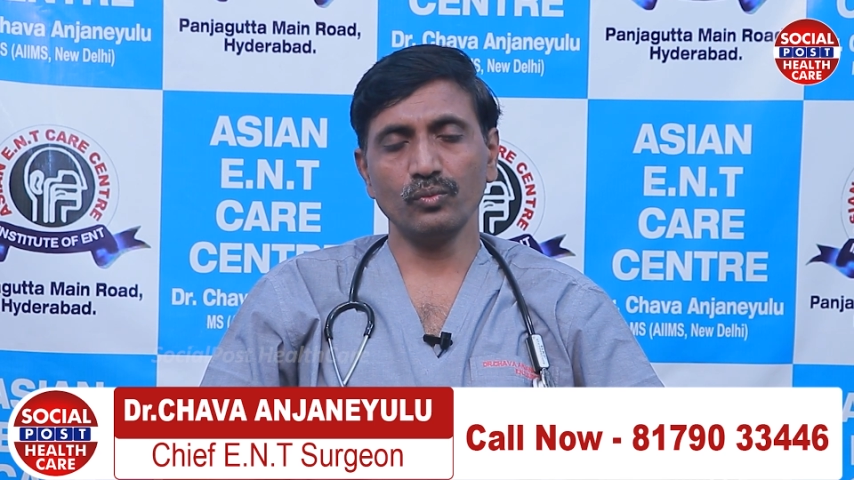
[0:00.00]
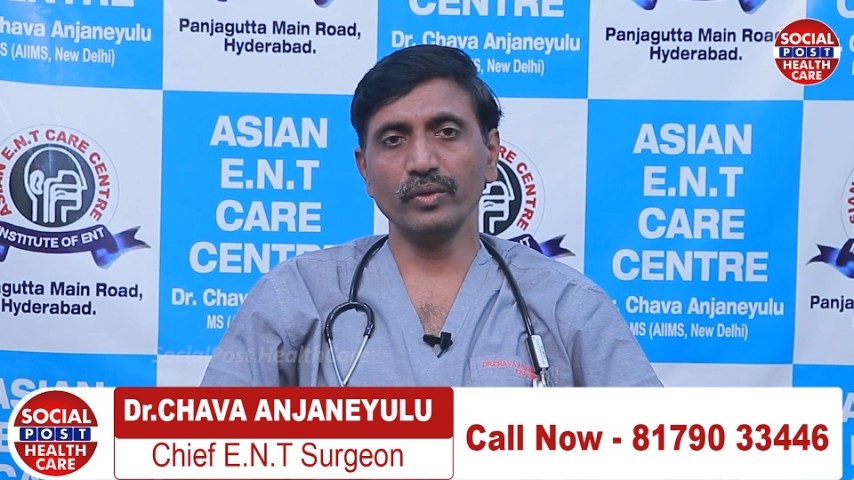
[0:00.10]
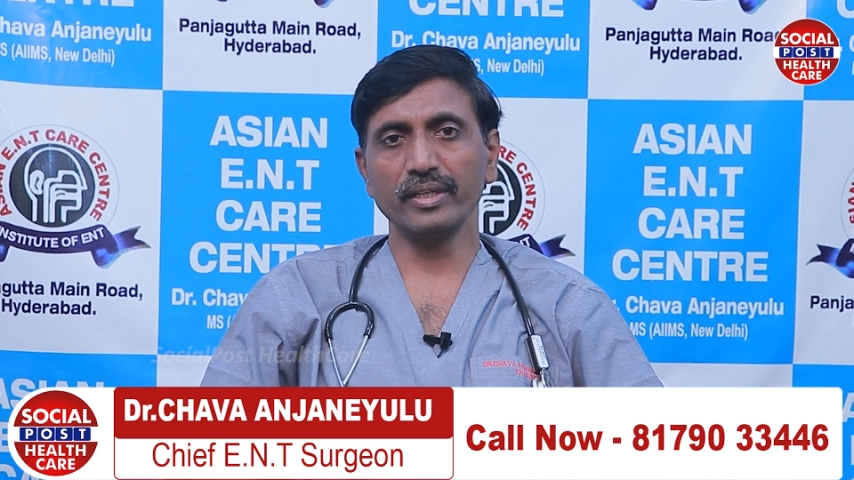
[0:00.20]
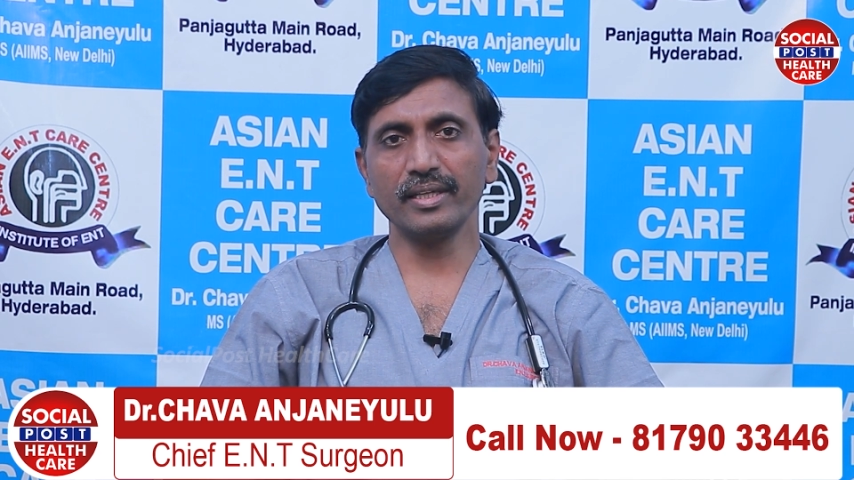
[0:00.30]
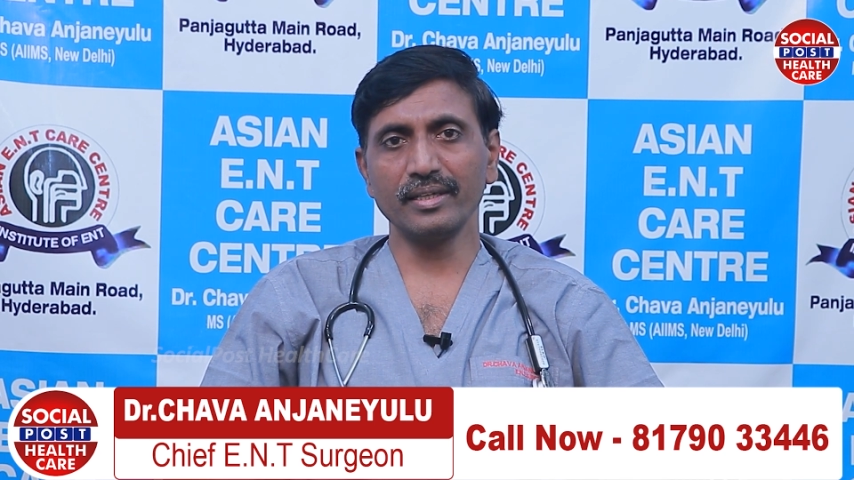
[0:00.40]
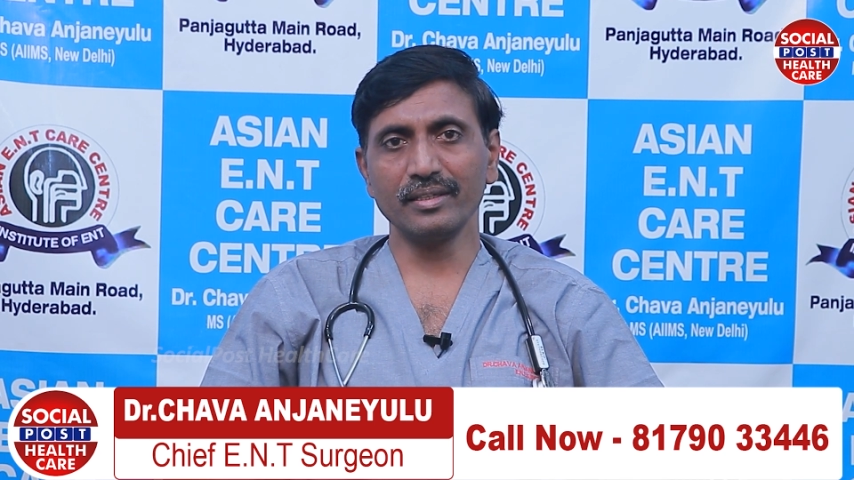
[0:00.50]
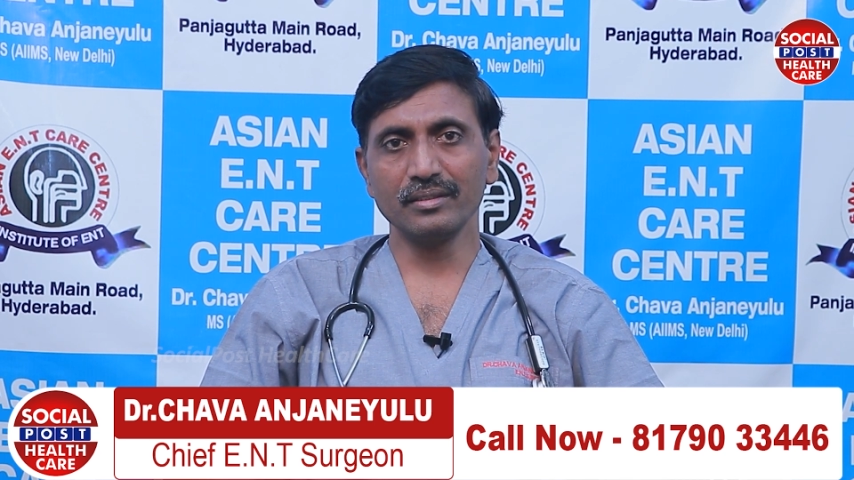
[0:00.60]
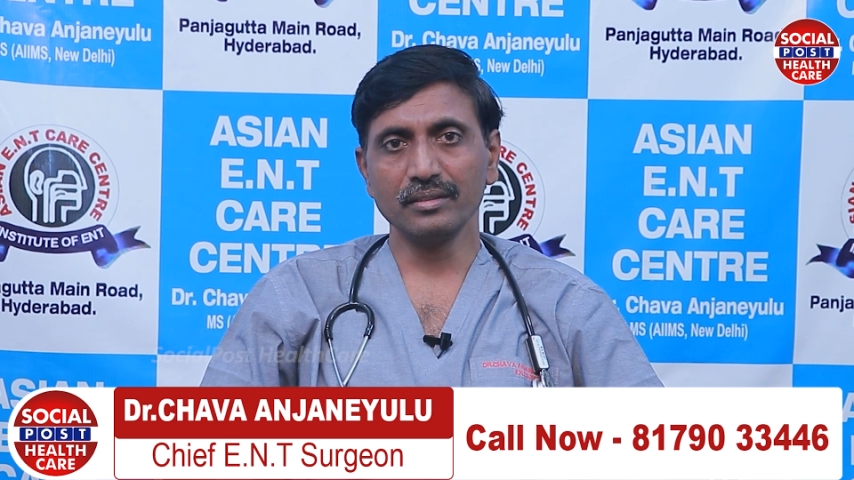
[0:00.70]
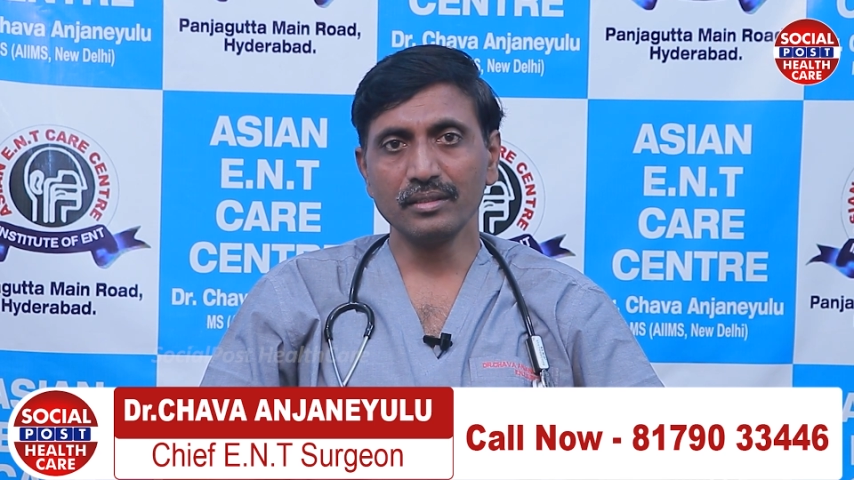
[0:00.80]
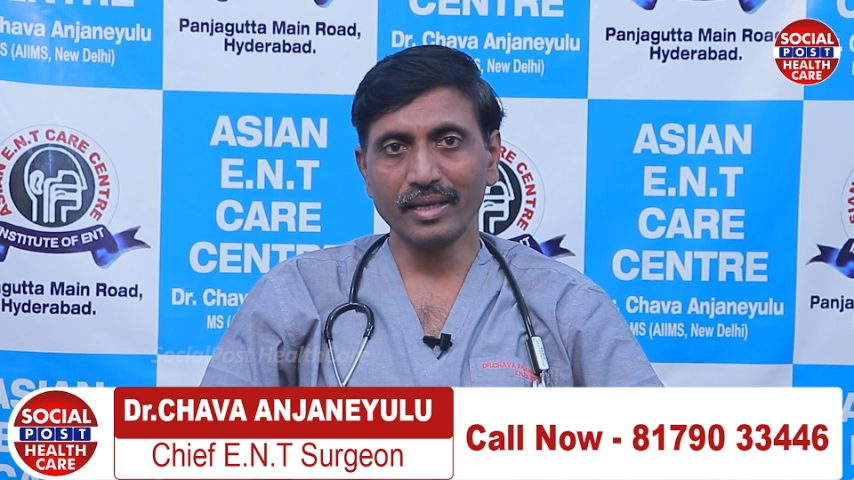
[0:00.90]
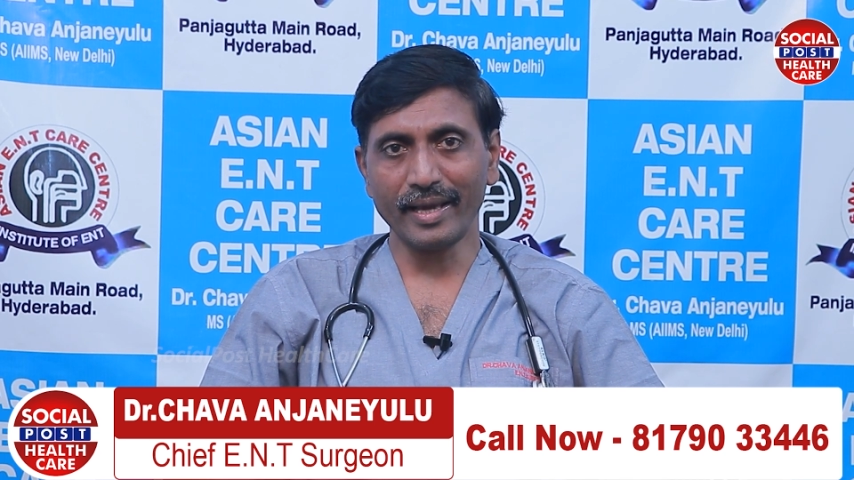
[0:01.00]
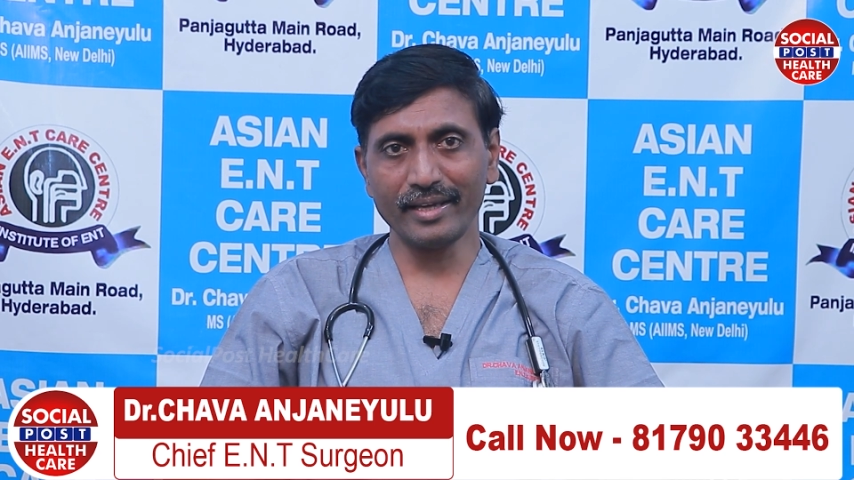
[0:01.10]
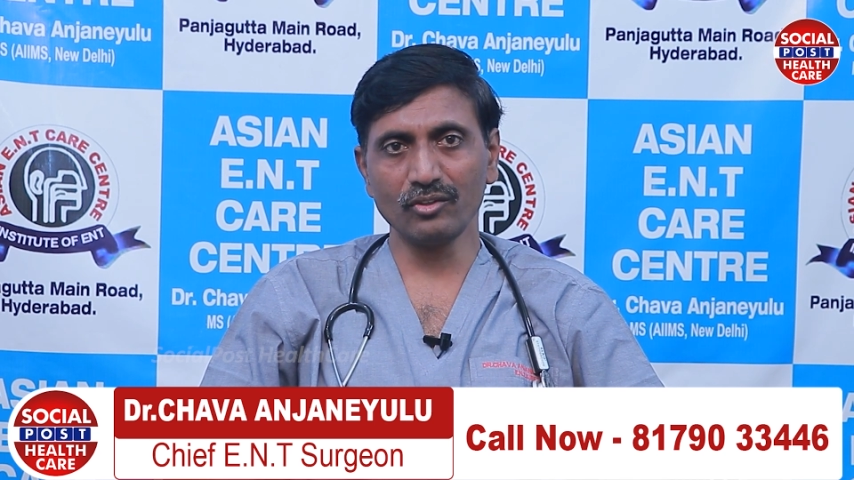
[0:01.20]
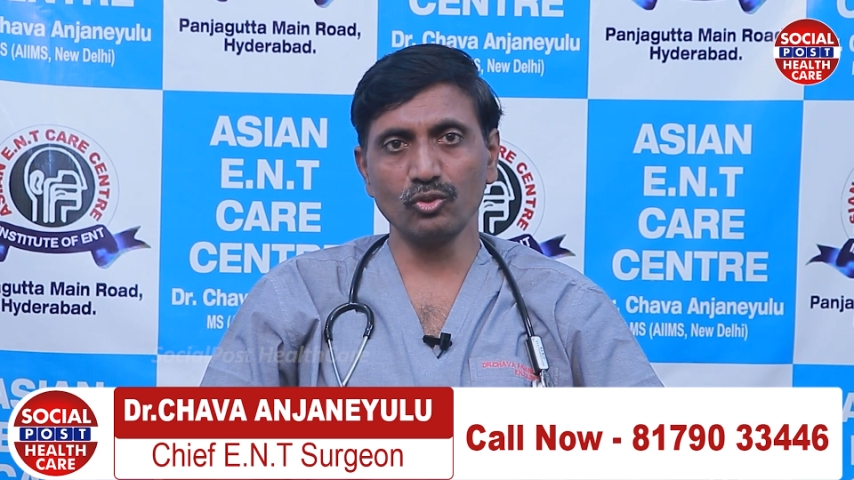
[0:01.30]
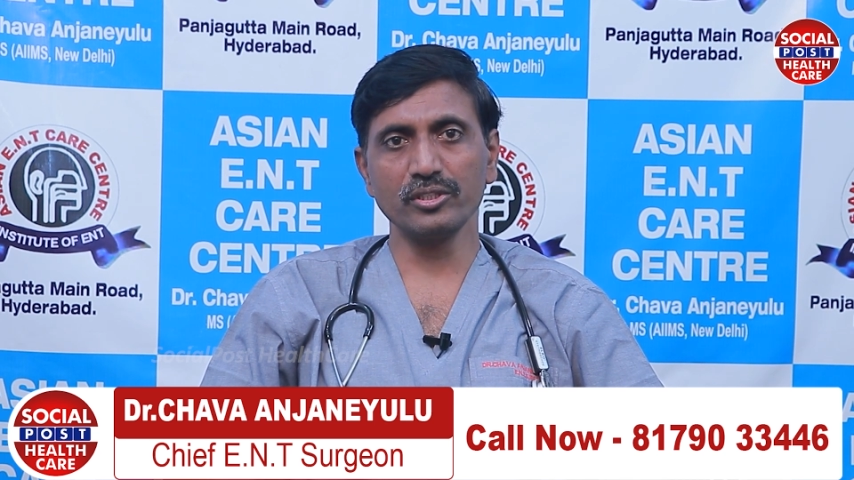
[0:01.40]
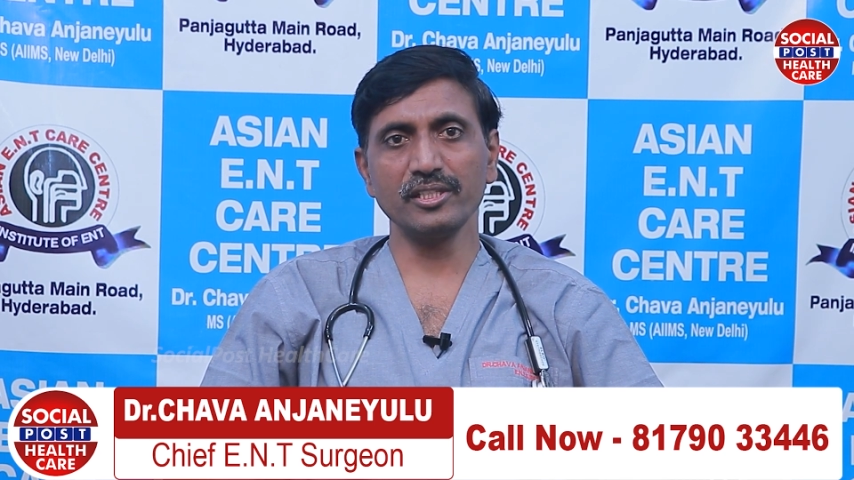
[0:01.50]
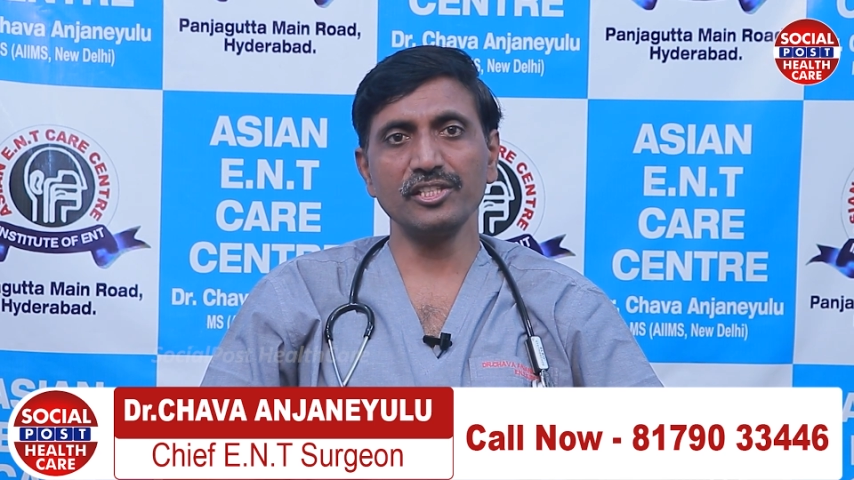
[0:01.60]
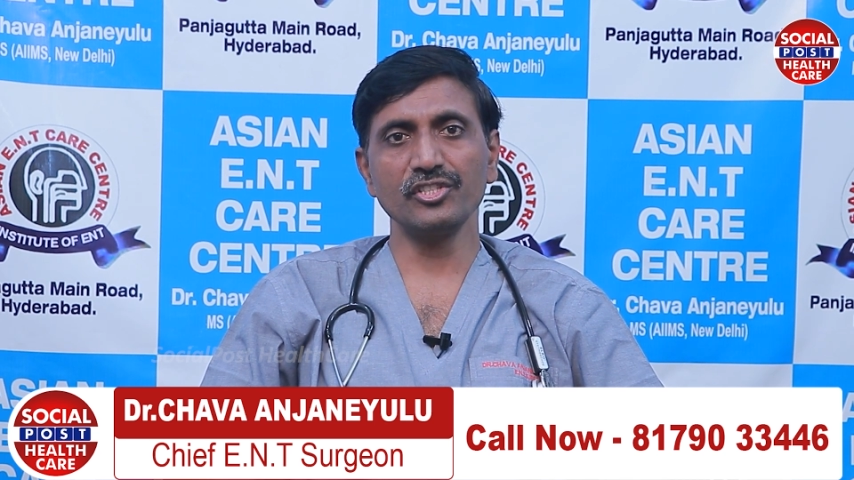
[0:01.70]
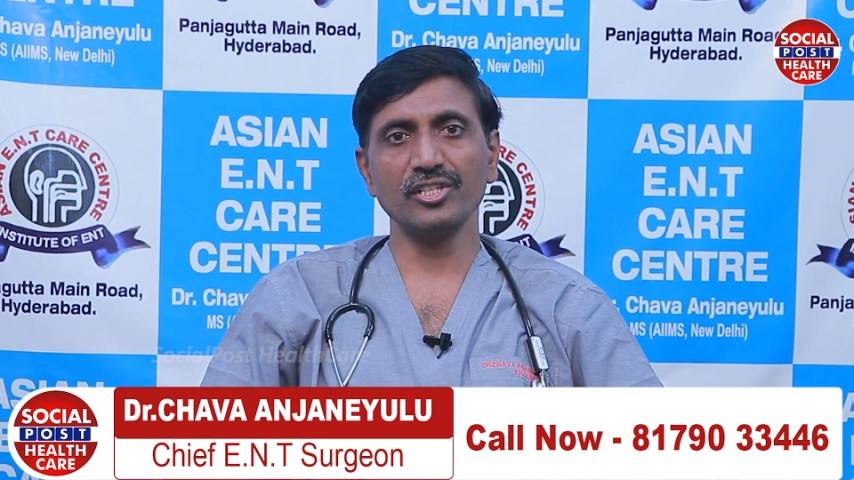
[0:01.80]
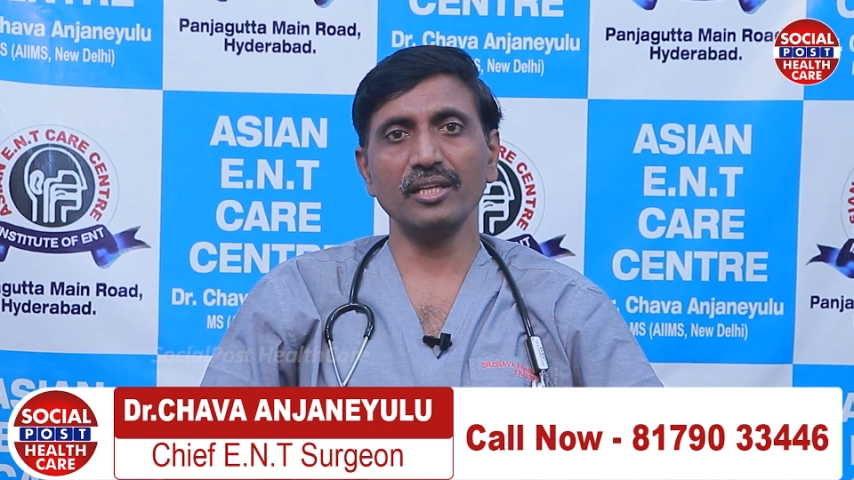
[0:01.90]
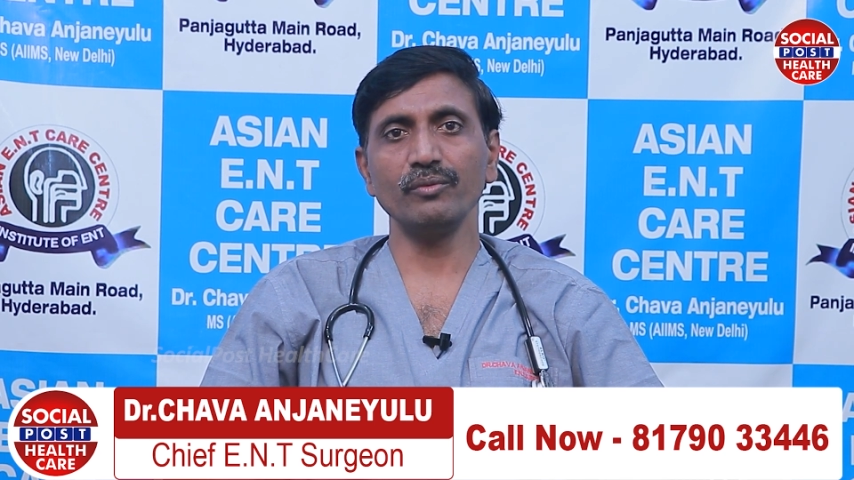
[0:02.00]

we can diagnose initially,